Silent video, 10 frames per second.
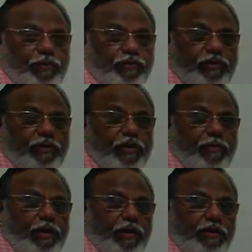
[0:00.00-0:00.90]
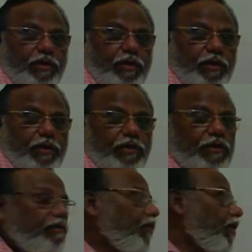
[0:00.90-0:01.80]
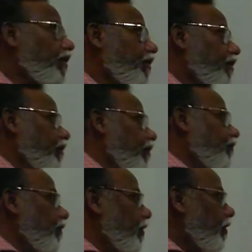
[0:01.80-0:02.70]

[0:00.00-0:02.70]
to determine the validity of a